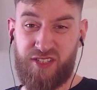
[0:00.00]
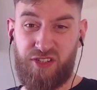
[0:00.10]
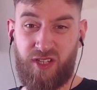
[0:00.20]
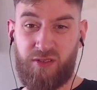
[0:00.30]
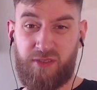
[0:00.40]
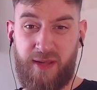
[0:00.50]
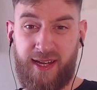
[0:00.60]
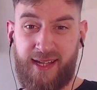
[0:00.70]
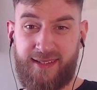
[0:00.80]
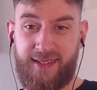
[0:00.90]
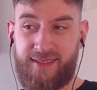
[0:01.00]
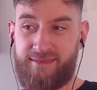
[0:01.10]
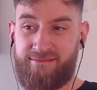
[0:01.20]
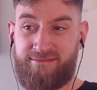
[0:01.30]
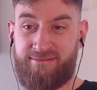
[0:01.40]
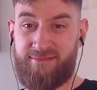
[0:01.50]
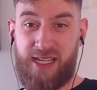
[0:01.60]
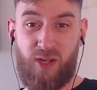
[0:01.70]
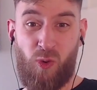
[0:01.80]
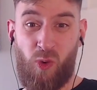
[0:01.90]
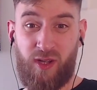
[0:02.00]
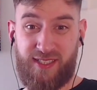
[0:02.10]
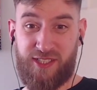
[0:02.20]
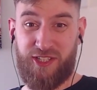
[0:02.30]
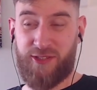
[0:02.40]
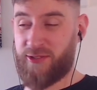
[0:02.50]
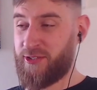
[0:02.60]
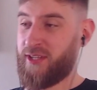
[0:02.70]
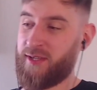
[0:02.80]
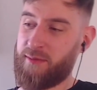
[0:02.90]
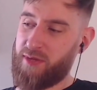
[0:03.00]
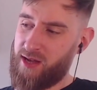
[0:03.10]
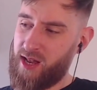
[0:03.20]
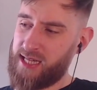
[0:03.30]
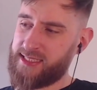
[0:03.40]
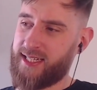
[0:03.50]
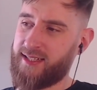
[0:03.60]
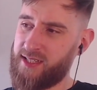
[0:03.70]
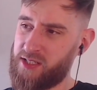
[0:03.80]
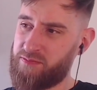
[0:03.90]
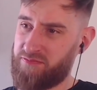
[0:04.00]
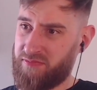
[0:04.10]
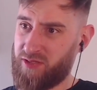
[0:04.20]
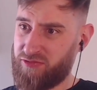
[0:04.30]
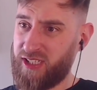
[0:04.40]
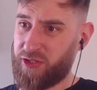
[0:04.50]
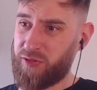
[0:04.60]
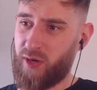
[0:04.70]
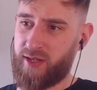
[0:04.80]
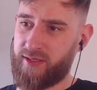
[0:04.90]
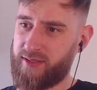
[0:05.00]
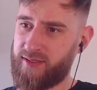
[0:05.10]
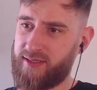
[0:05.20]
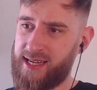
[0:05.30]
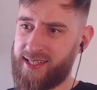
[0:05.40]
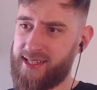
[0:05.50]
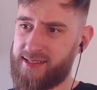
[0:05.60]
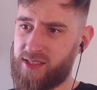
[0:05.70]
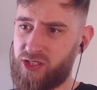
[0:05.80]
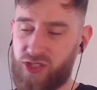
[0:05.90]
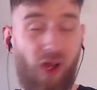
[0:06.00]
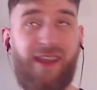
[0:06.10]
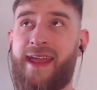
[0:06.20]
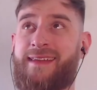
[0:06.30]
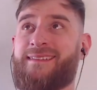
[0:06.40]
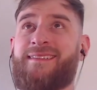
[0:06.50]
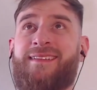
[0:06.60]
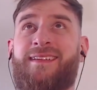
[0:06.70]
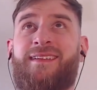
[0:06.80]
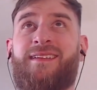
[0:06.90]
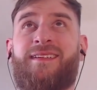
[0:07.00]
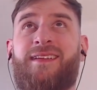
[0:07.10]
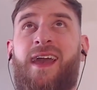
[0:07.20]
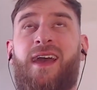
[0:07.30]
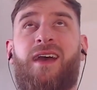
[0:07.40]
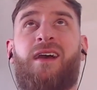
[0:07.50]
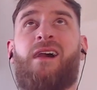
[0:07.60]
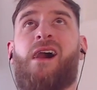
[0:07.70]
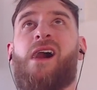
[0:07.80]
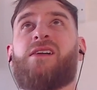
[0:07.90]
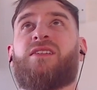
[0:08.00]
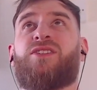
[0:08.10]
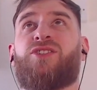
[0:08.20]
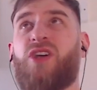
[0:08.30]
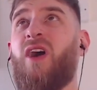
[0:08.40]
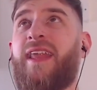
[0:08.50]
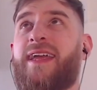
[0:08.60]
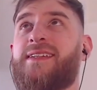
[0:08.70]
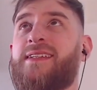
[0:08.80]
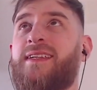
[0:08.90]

chills, mate, that did. Didn't know what to do. But I liked it. It's a really good one. That gets a solid, yeah, a solid